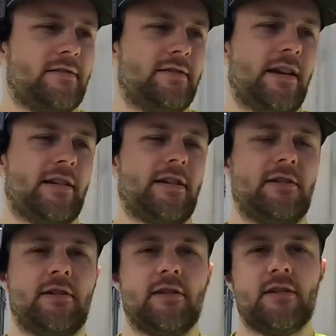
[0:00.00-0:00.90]
Yeah,
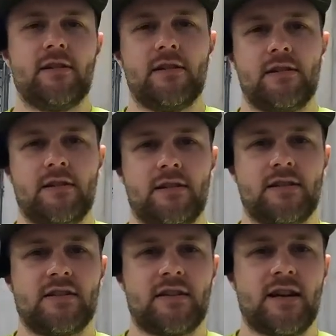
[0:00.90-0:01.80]
Gila. Uh,
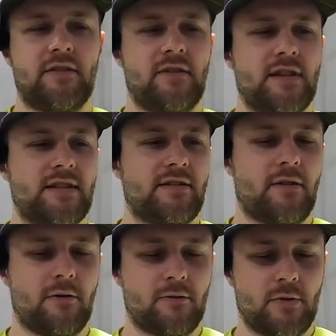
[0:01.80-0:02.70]
so I got this at the
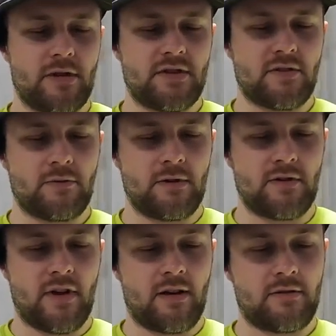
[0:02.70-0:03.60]
hardware store, at
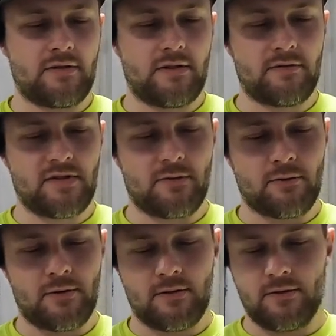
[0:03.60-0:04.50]
the AutoZone
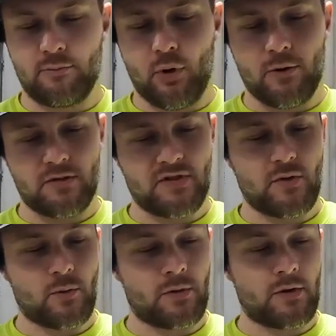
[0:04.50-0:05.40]
store, the parts
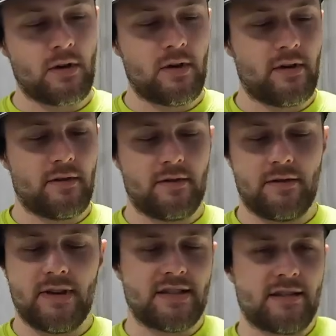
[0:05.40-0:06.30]
store.
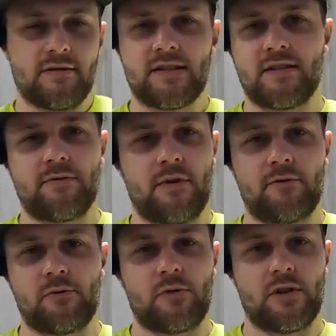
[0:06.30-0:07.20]
They sell this stuff
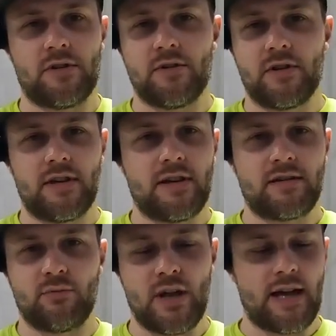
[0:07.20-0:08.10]
everywhere. You can get
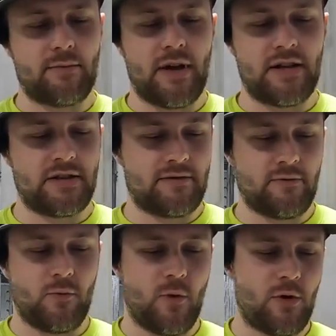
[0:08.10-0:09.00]
the Black Magic
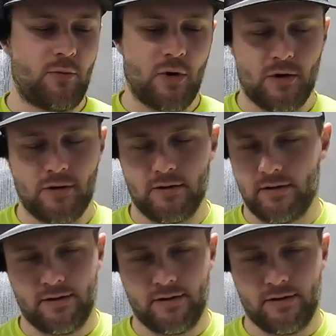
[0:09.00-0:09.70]
from Walmart.